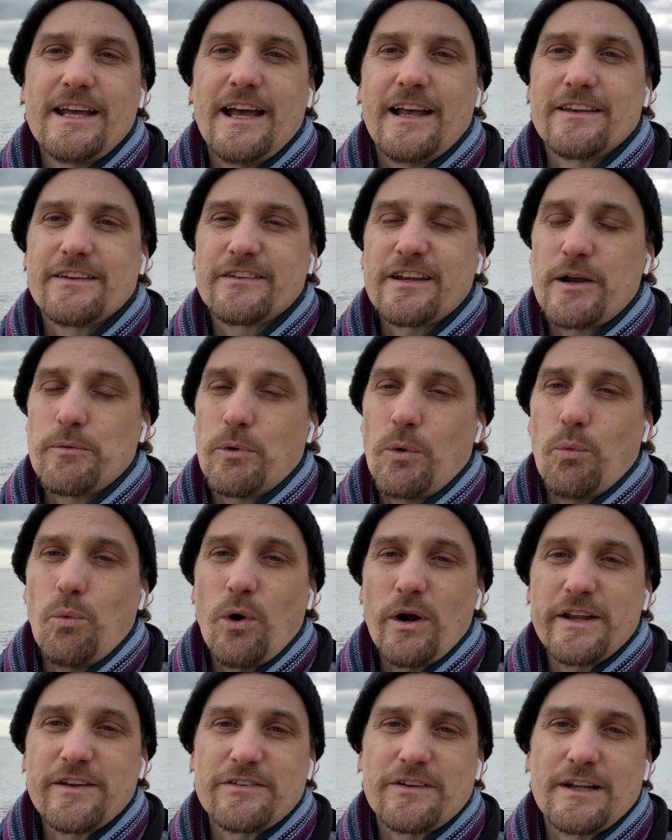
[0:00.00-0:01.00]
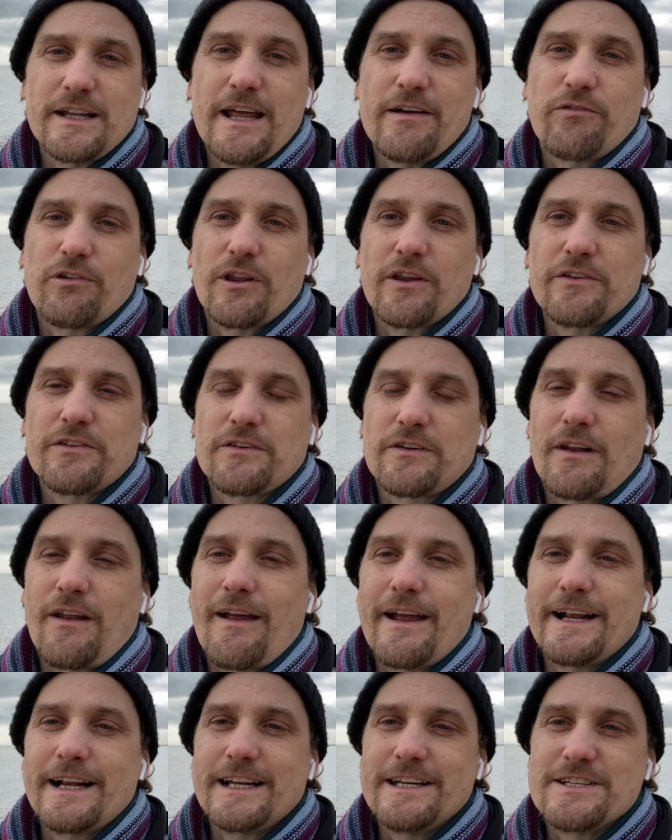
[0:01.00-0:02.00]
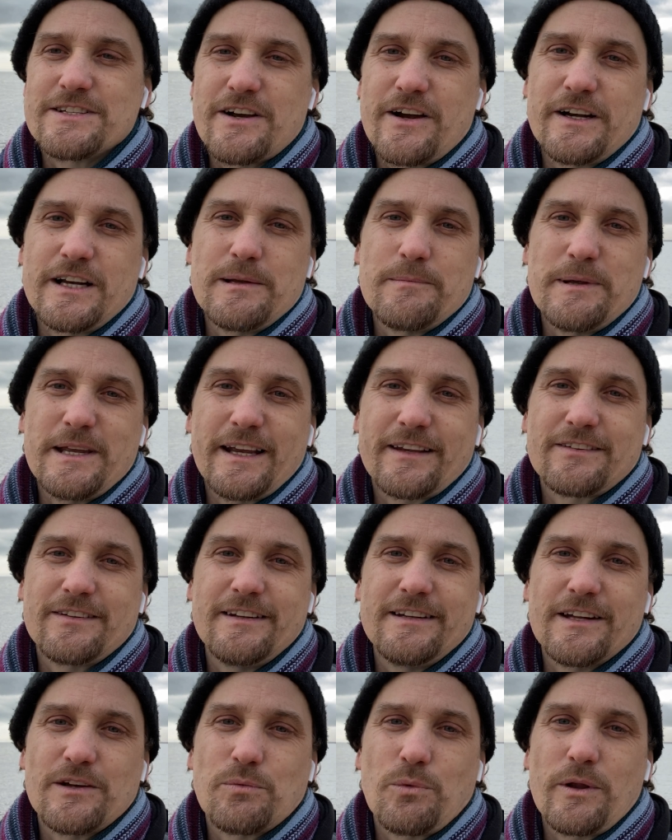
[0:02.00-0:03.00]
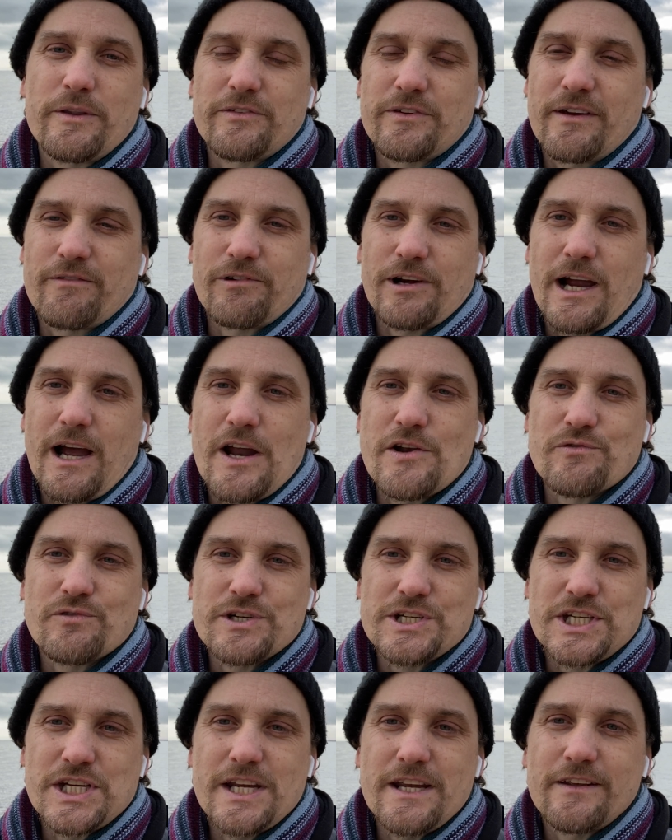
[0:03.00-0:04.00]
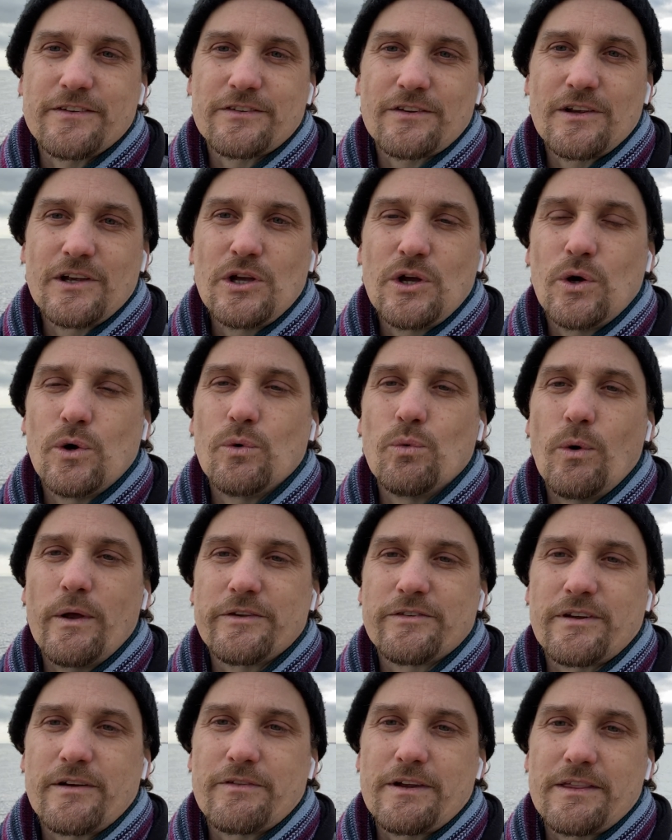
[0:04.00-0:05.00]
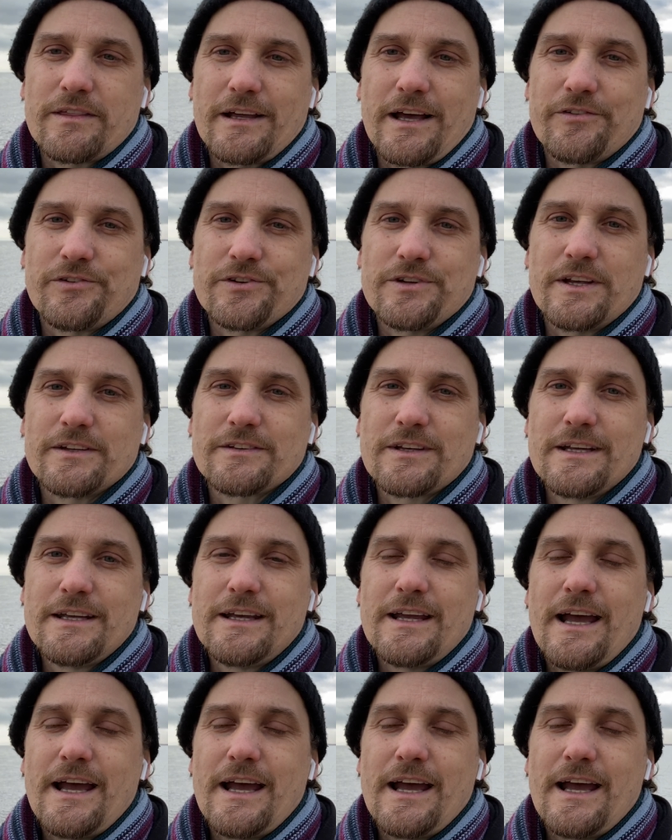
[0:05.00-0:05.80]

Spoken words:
and say, well, what is the level that's likely to only be exceeded once every 100 years or once every 1,000 years?